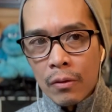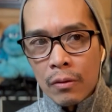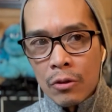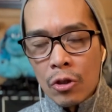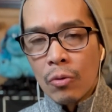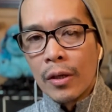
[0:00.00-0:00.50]

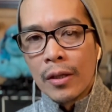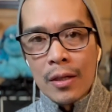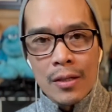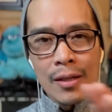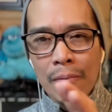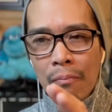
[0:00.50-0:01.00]
doing
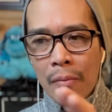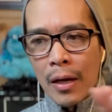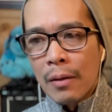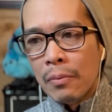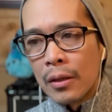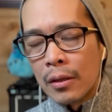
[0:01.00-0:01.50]
this, it
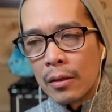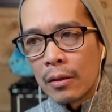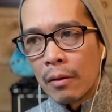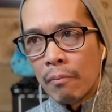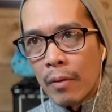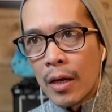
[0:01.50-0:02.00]
may be
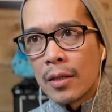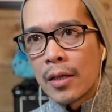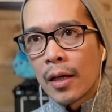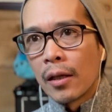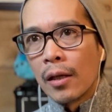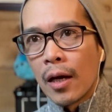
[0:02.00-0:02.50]
it may
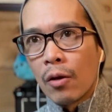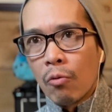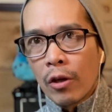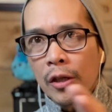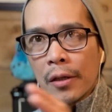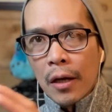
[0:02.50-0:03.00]
take a lot of
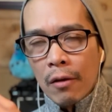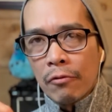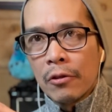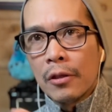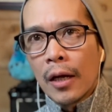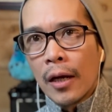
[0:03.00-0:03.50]
work and
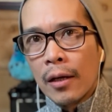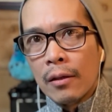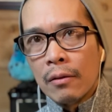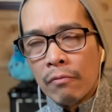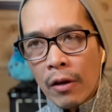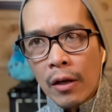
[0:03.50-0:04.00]
effort and
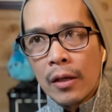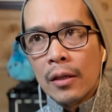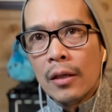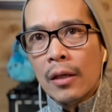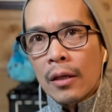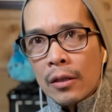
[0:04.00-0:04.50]
very
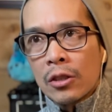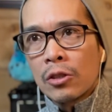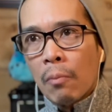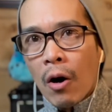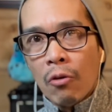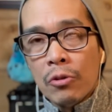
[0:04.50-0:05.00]

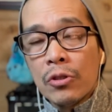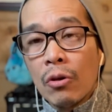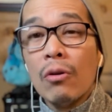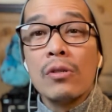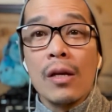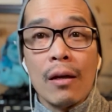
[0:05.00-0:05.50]
small
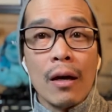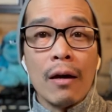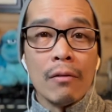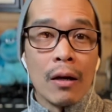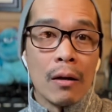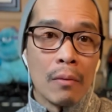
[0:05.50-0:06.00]
results at,
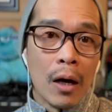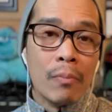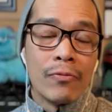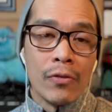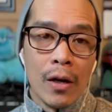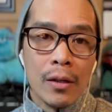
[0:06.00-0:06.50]
at, at up
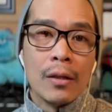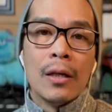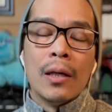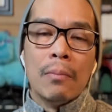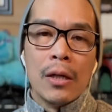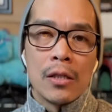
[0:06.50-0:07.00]
front,
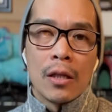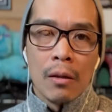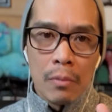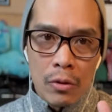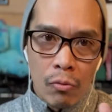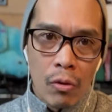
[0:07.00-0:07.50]
but it's going to
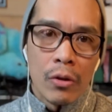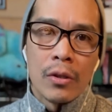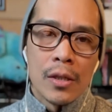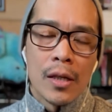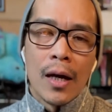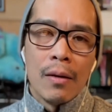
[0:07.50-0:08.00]
be worth the
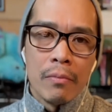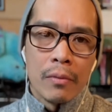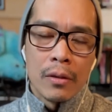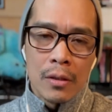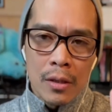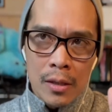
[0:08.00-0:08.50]
time
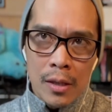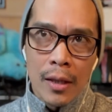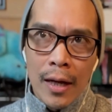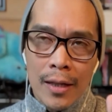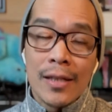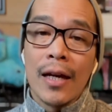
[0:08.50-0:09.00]
to,
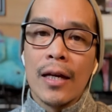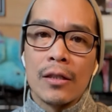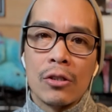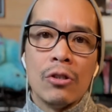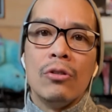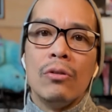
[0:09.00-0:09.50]
that it takes
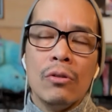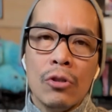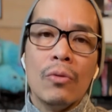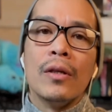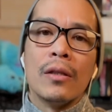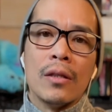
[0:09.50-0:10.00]
to
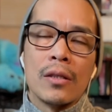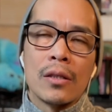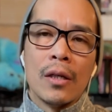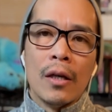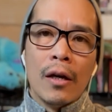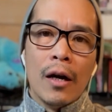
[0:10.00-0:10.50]
doing this
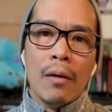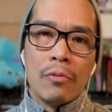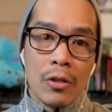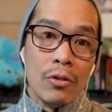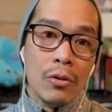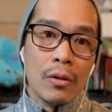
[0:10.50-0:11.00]
um,
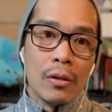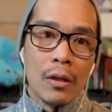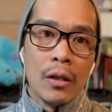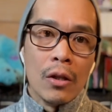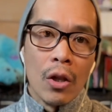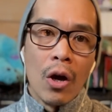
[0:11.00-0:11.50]
to do it
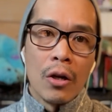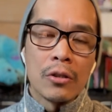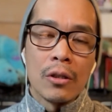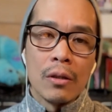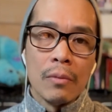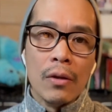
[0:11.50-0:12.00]
in the long
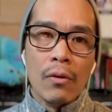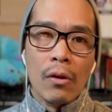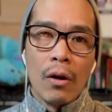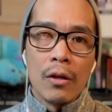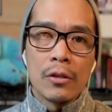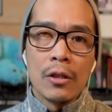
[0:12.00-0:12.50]
term. In the
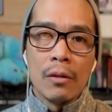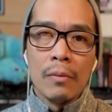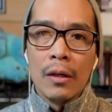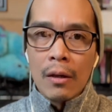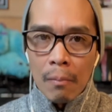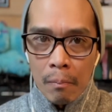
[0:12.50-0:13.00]
long term,
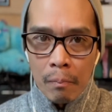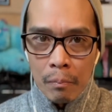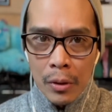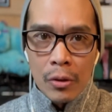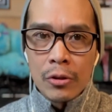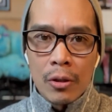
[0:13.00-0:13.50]

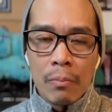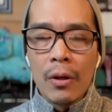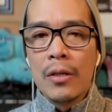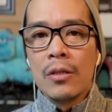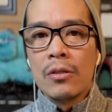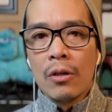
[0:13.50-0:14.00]
build your presence